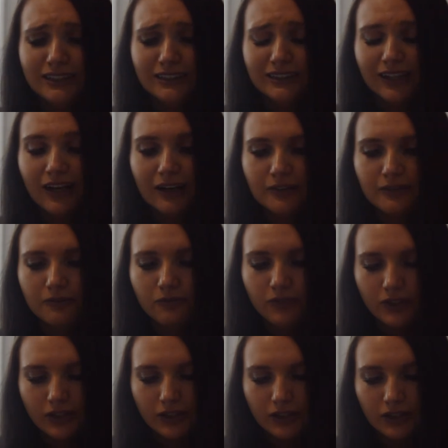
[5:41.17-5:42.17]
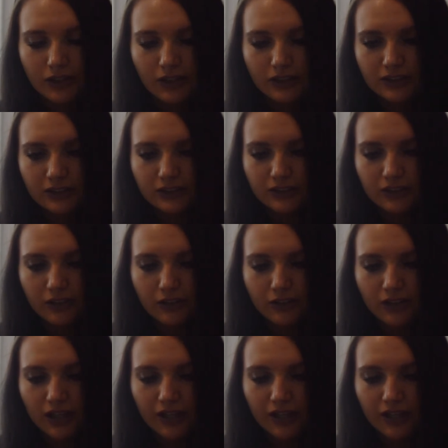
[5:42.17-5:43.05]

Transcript: Yeah. So,